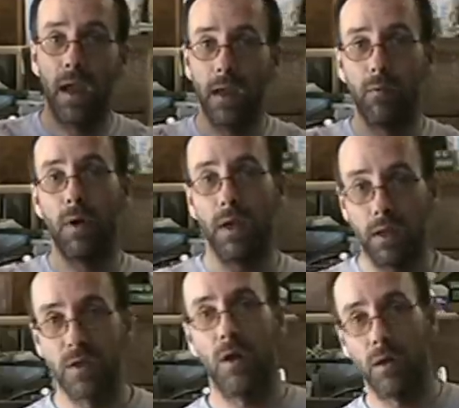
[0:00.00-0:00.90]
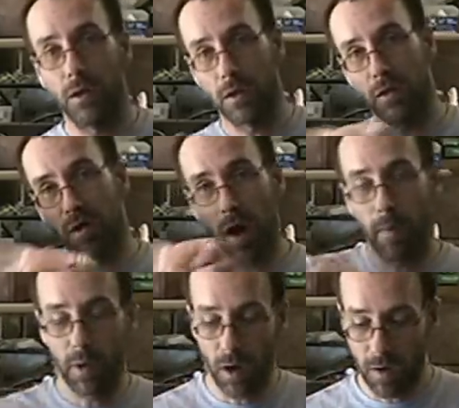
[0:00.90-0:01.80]
Hey, when it gets dull, you can
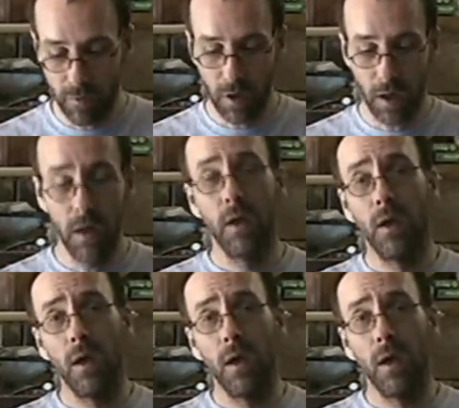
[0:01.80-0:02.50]
snap it off. Okay.